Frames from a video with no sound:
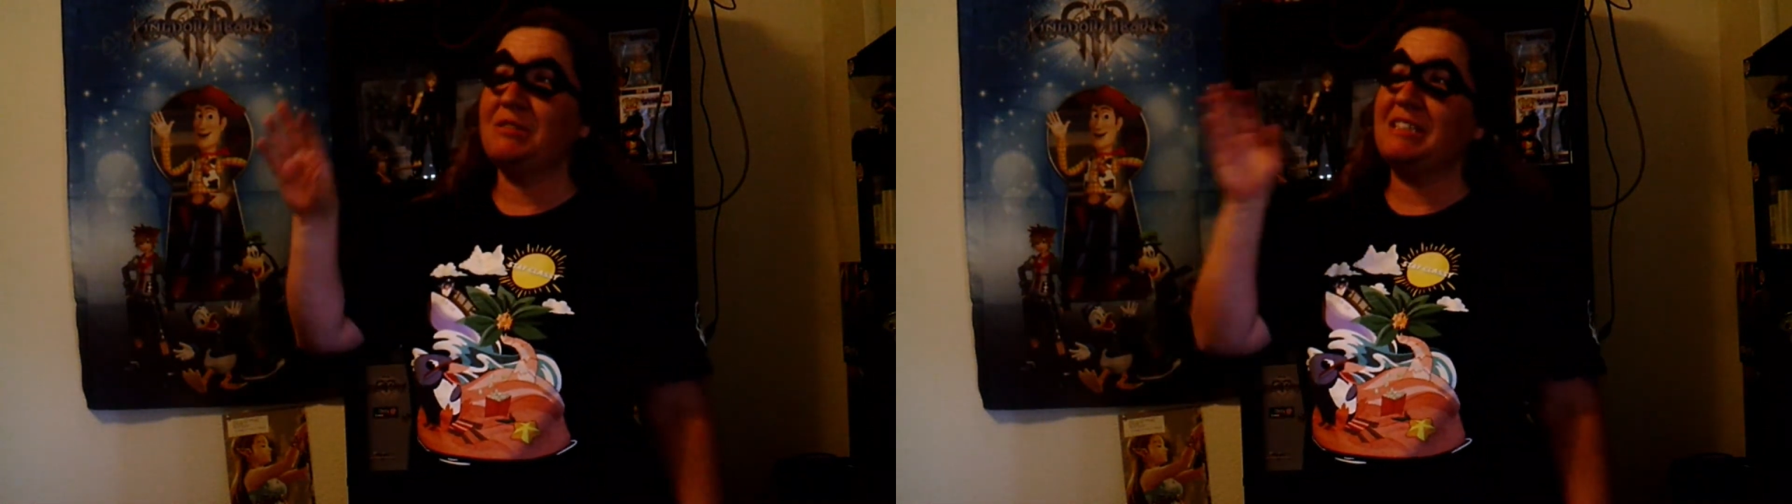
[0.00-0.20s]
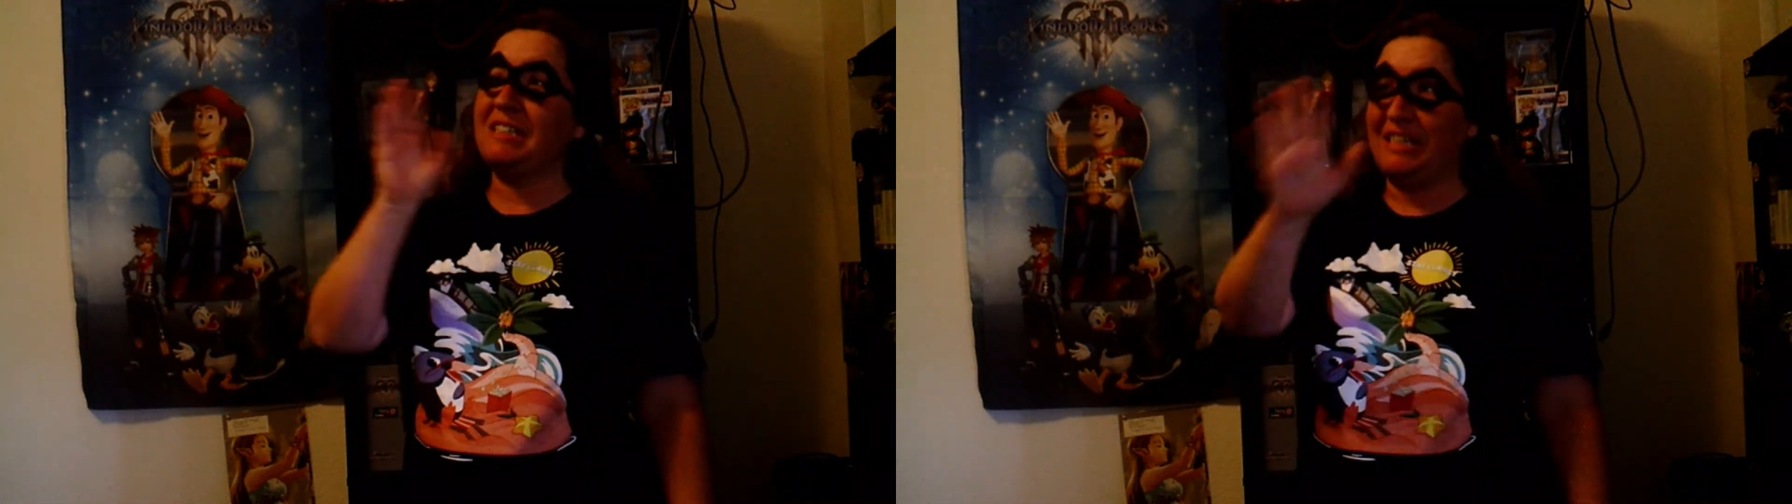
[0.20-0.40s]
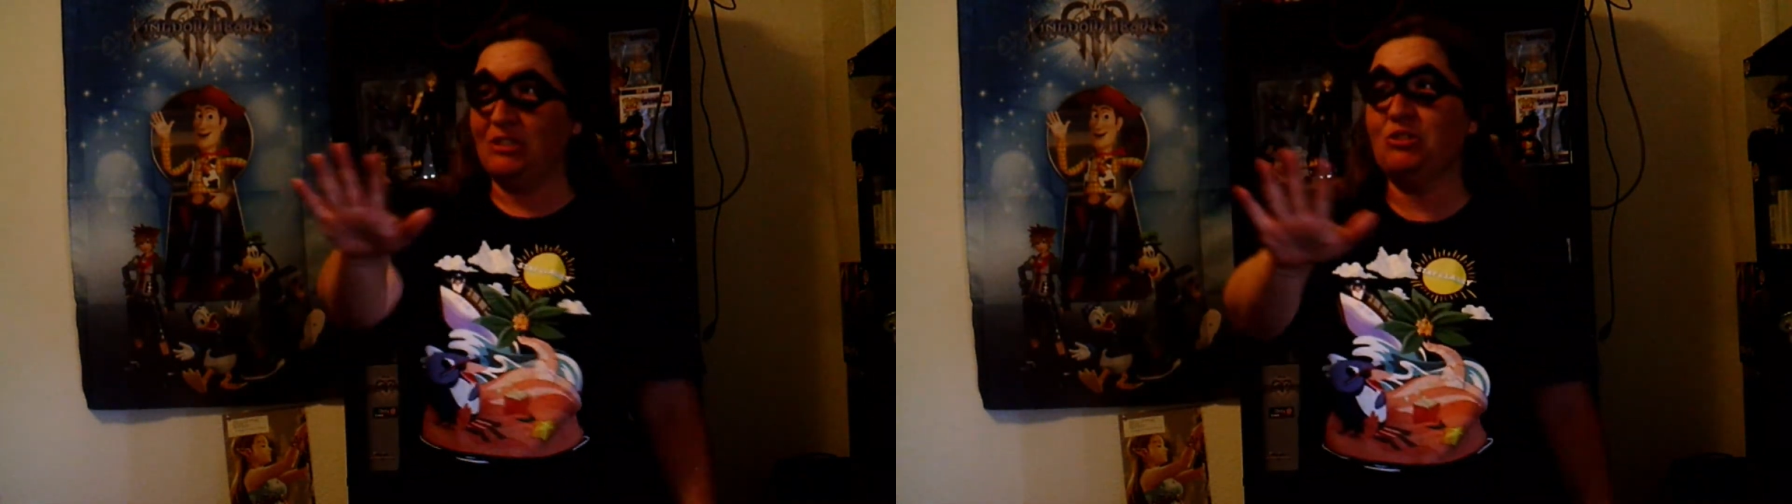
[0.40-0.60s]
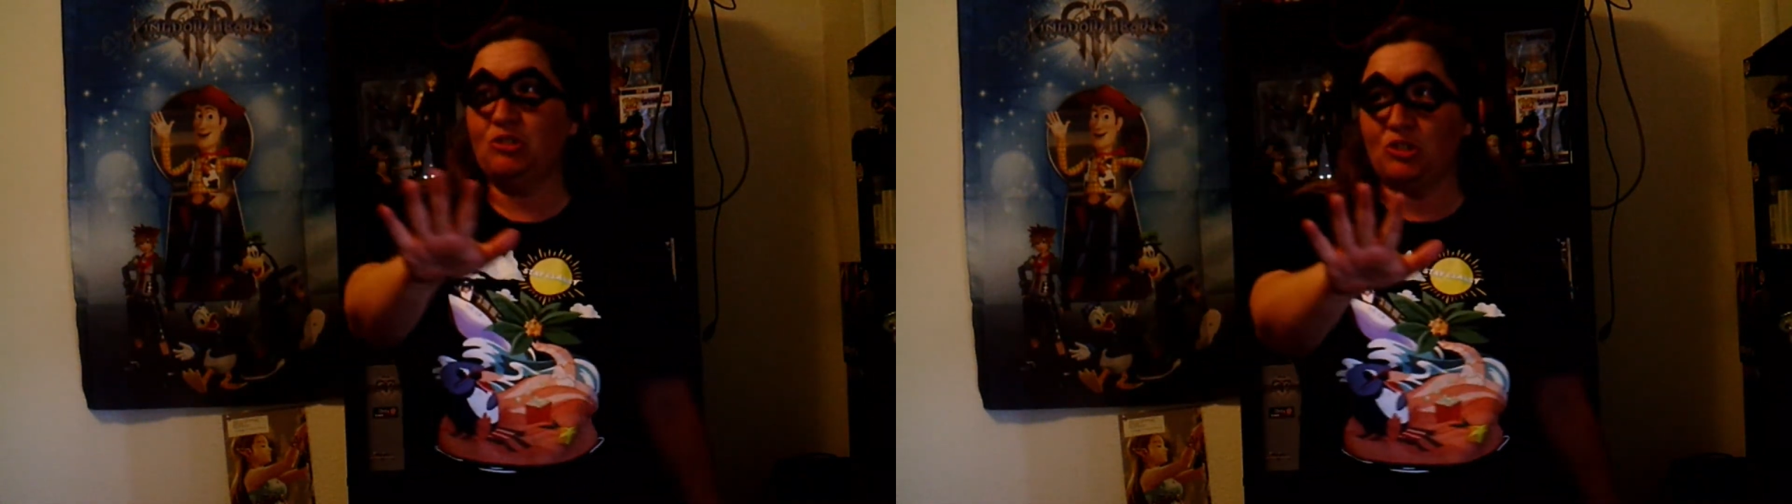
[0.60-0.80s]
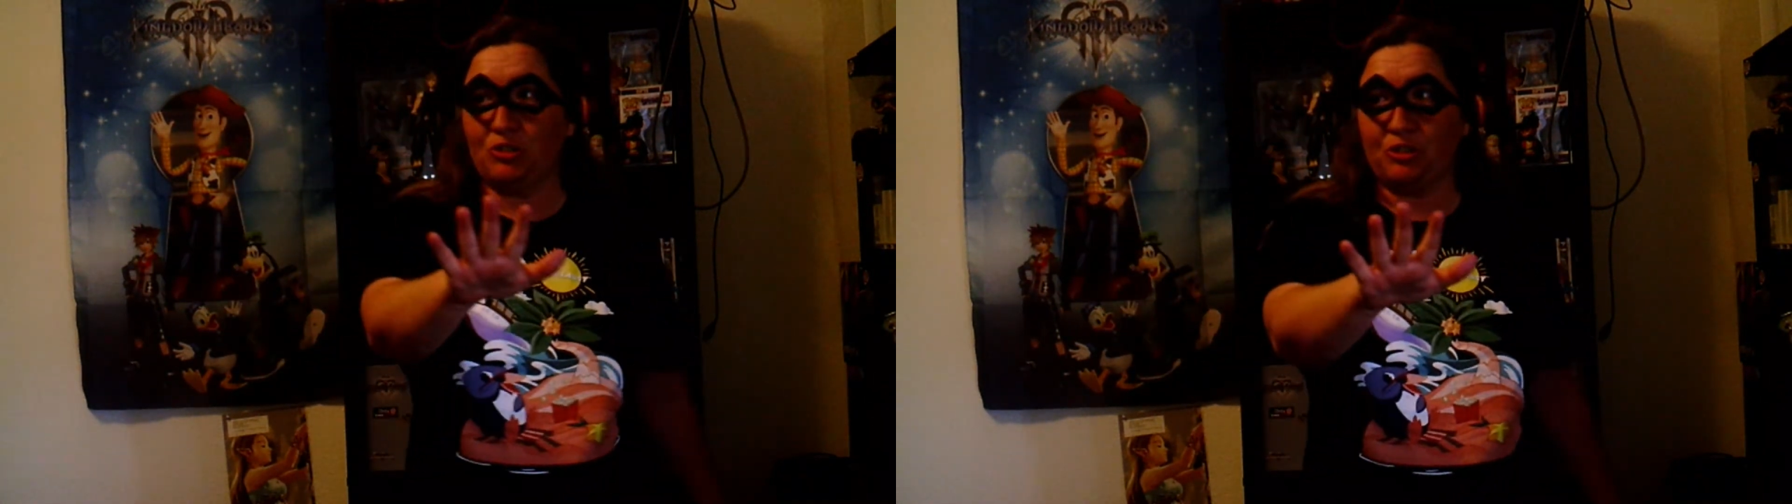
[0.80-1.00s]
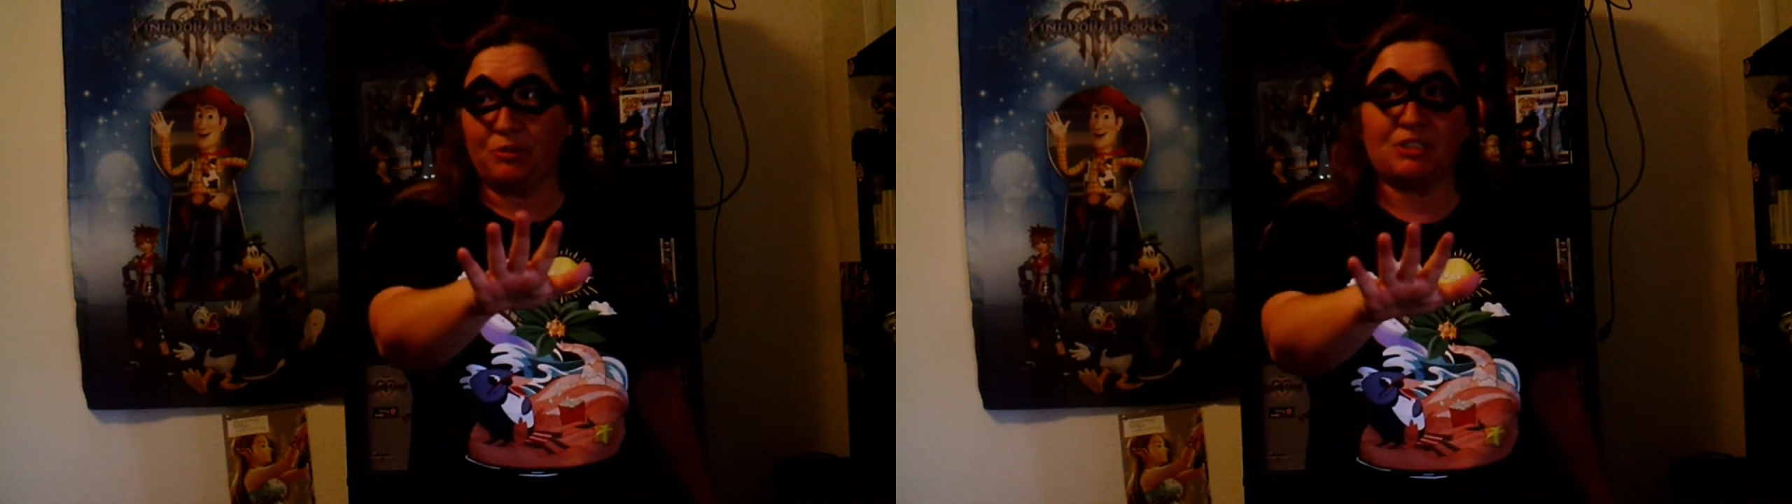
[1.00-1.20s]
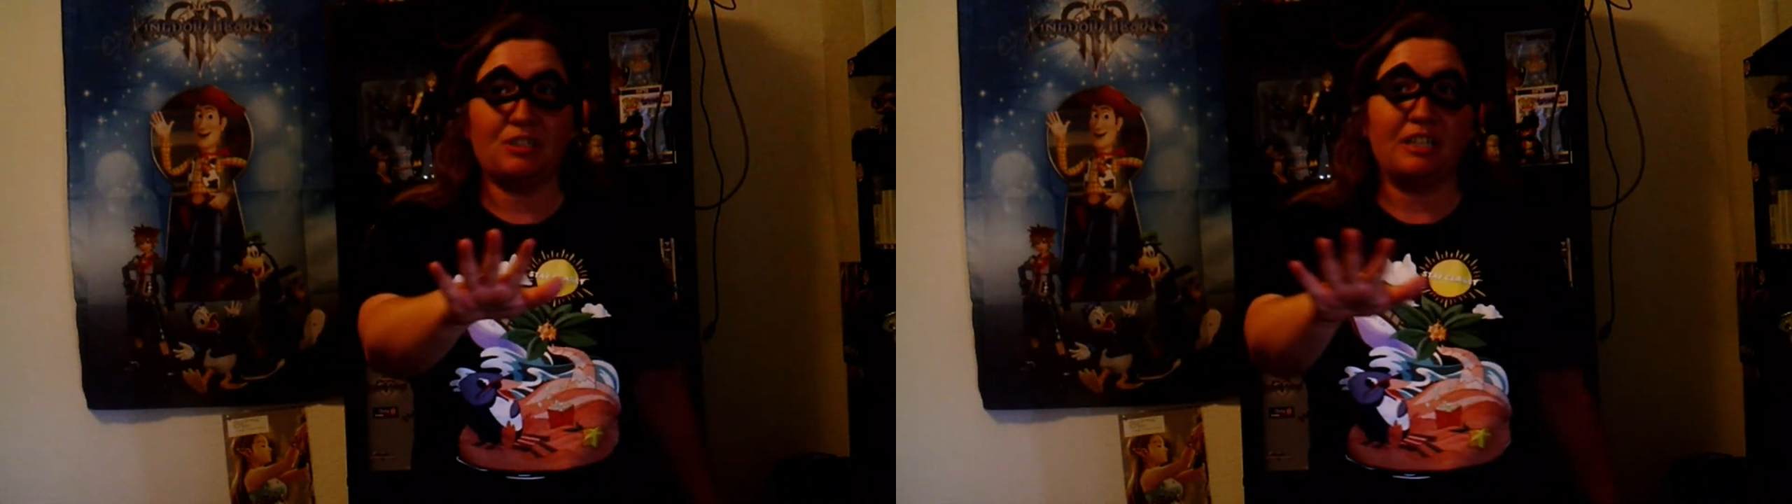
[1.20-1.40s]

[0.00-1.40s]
I knew Joker was going